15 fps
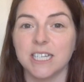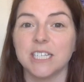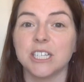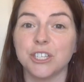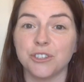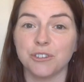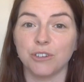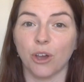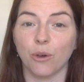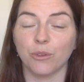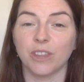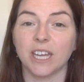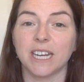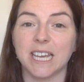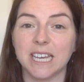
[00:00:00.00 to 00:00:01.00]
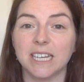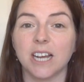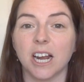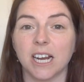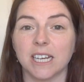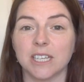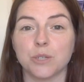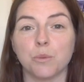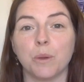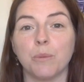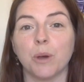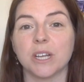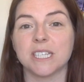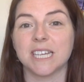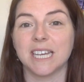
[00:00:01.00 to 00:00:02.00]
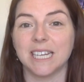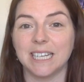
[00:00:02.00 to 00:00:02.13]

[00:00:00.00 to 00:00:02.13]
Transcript: Did you know that in Ireland we want to